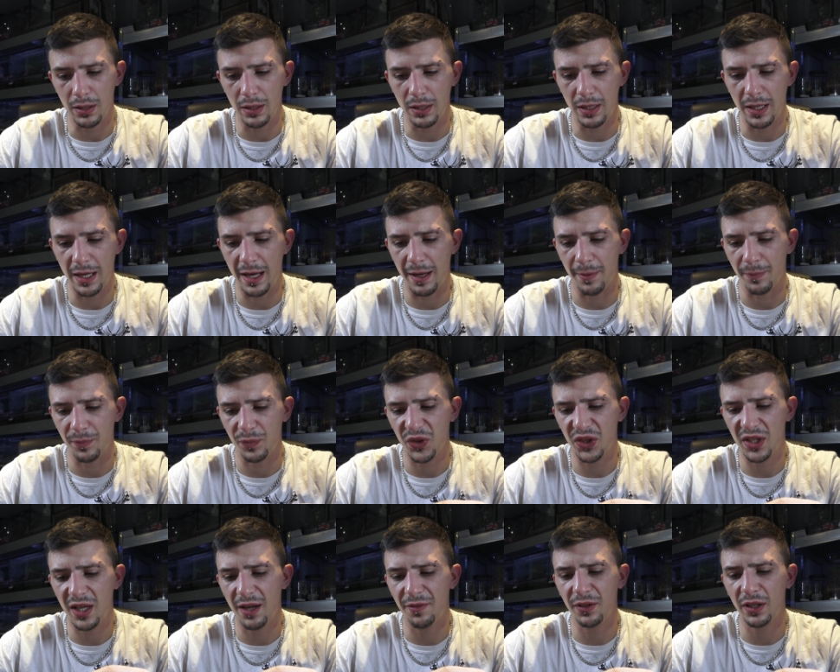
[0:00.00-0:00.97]
Yeah,
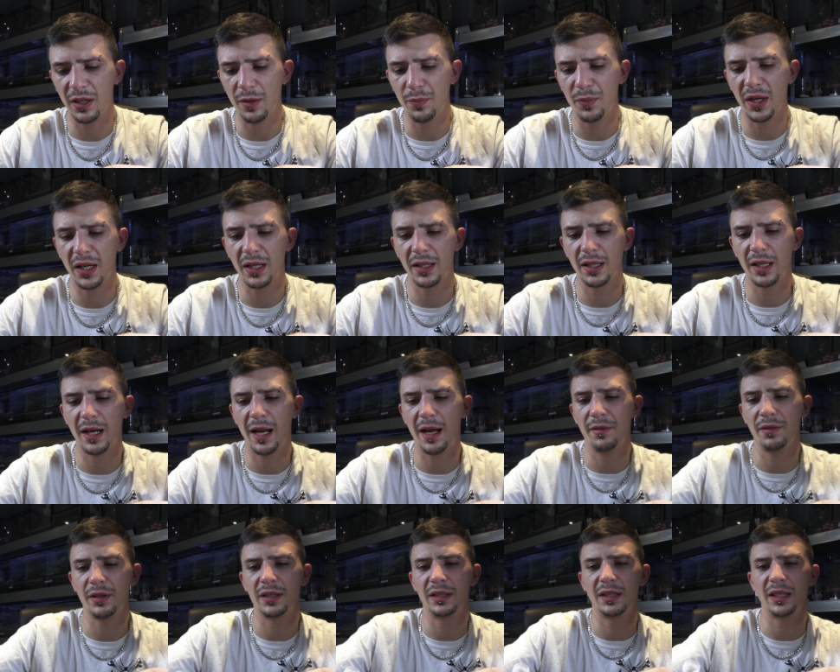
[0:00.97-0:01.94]
definitely bigger than
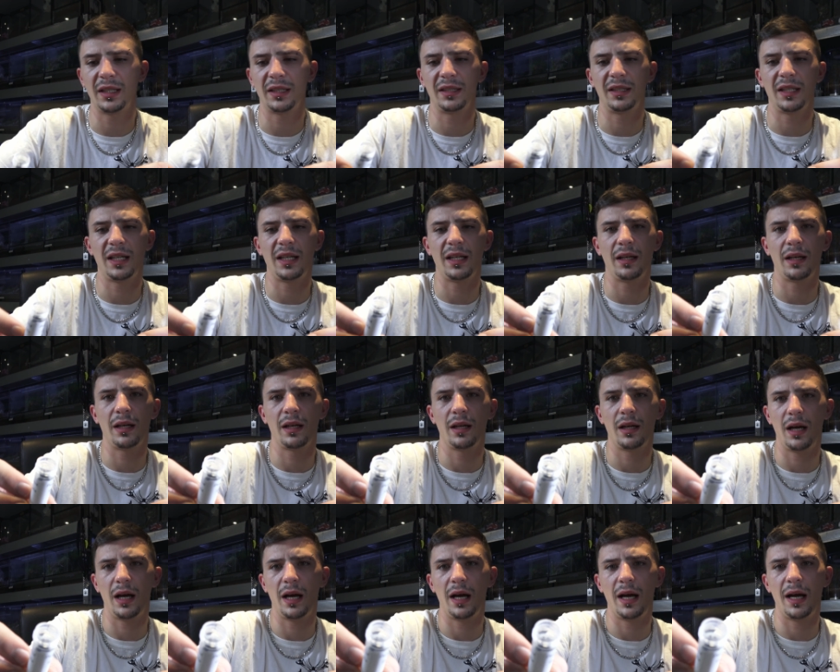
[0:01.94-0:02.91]
our existing
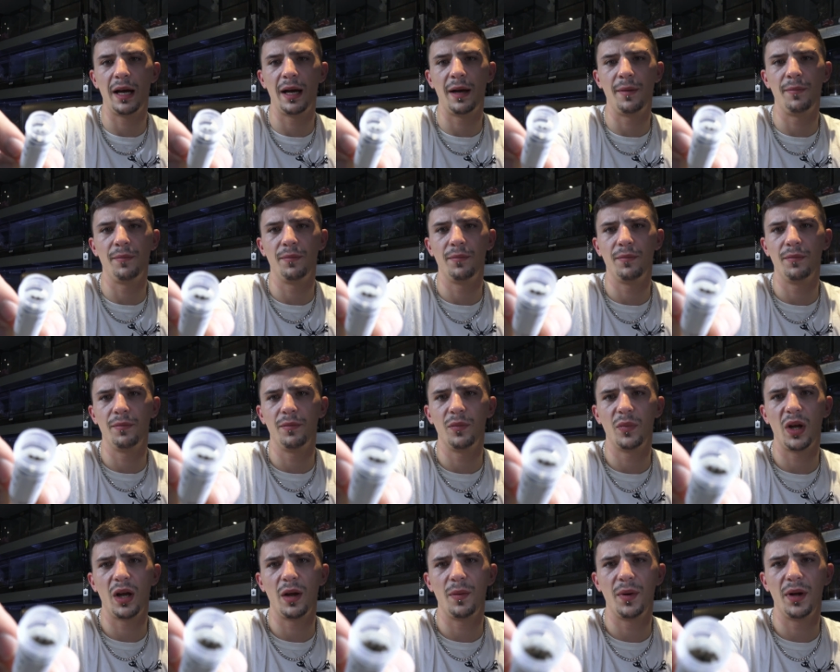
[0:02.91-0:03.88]
um,
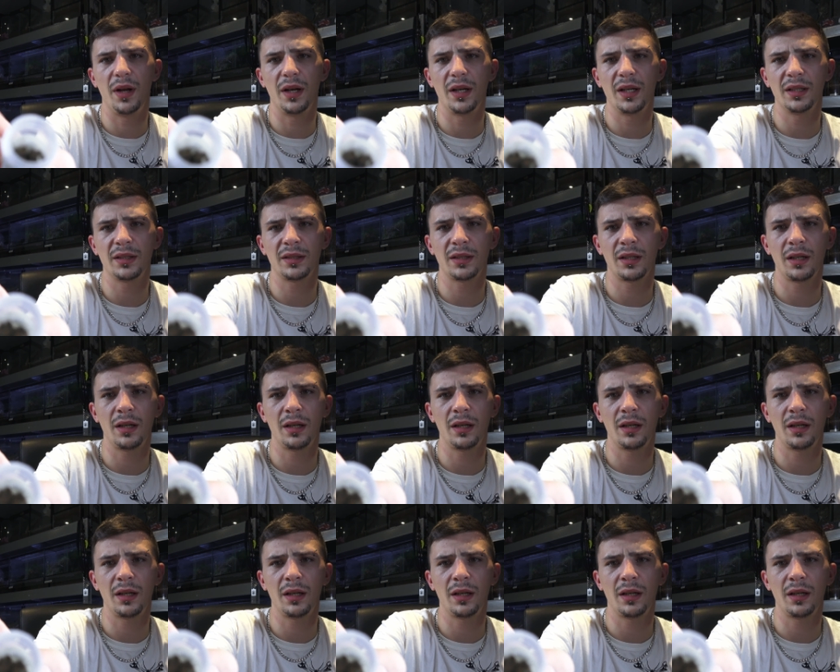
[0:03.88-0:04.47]
Tarantulas.